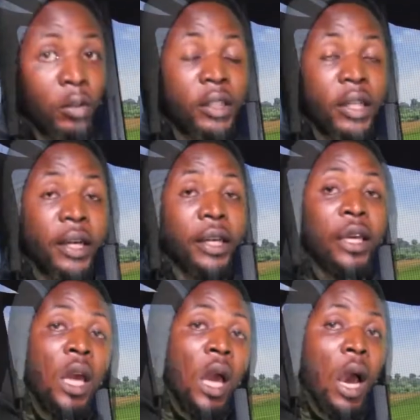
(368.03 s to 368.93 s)
ordinary
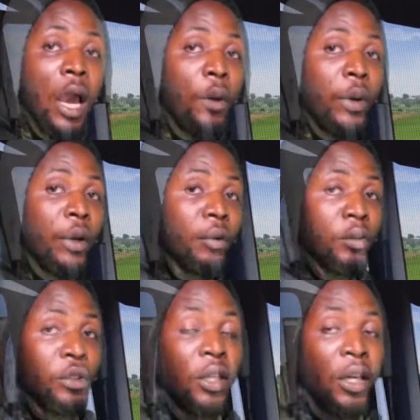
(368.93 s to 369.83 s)
highway
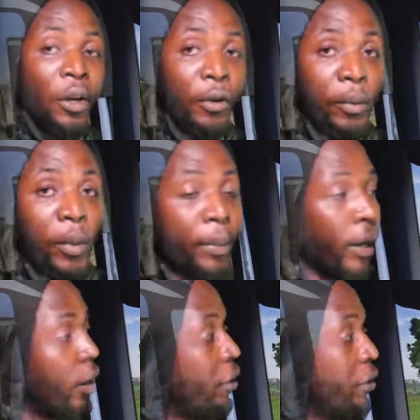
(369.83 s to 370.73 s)
road. Remember,
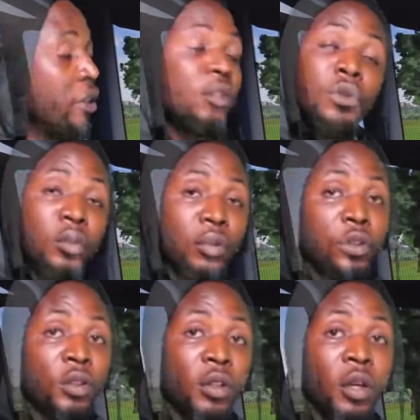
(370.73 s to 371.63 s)
on this road,
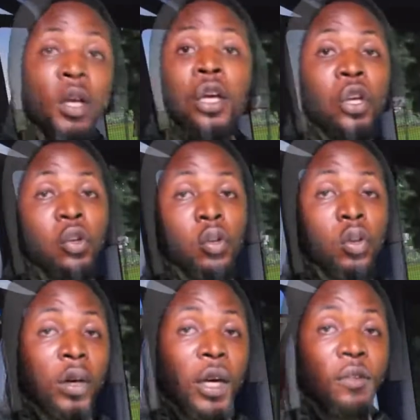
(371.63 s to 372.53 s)
you
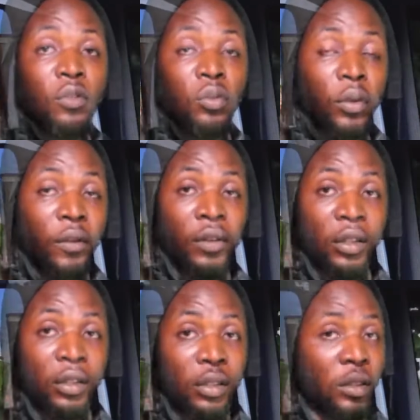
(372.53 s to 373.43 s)
don't have to
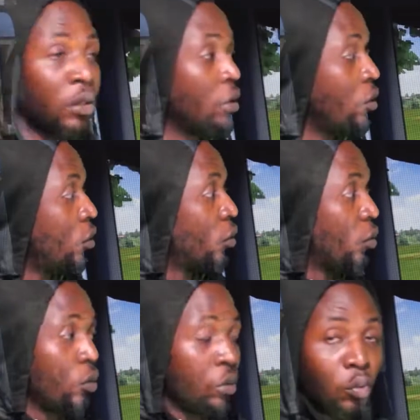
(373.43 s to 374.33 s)
reverse.
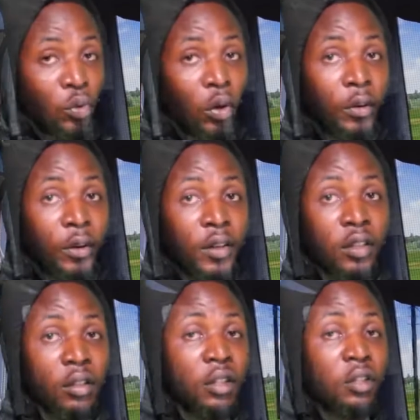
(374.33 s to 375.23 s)
You don't reverse
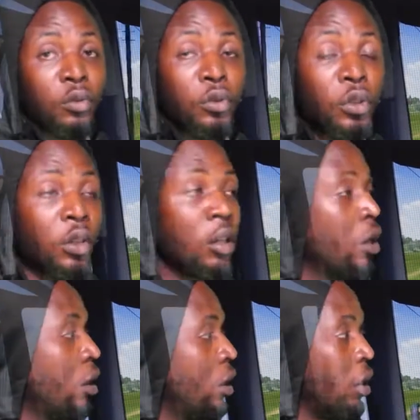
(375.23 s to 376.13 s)
on this road.
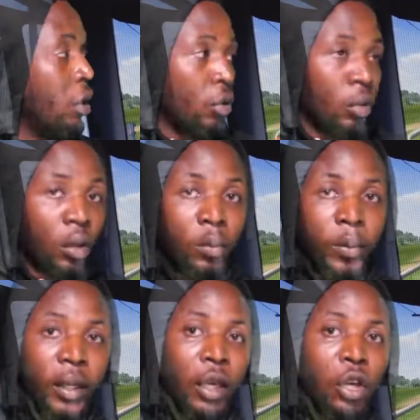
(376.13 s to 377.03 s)
You don't
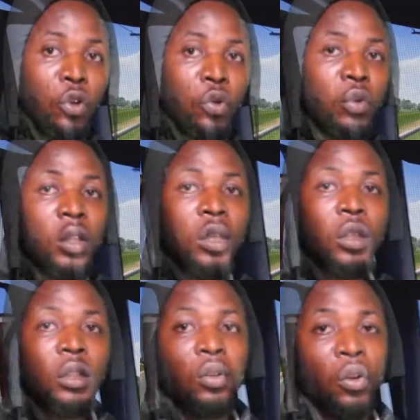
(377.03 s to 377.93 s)
make a
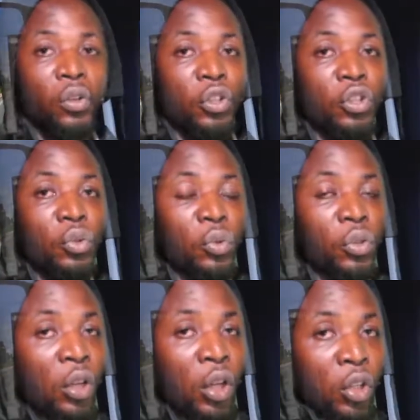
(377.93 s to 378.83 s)
U-turn on this
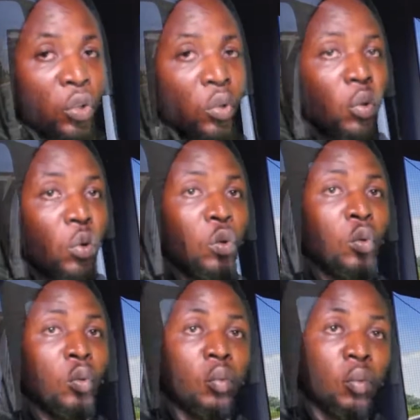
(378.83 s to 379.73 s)
road. So
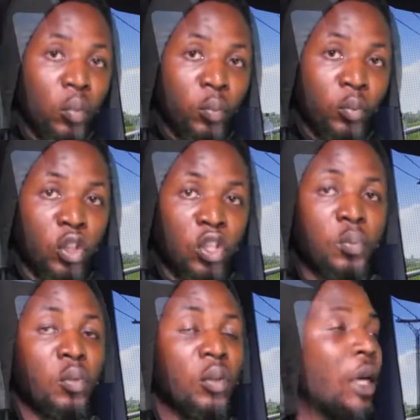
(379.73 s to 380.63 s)

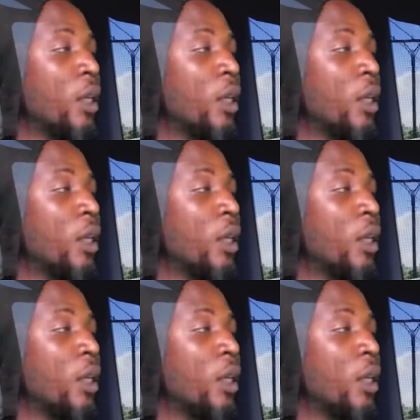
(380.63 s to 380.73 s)
just put that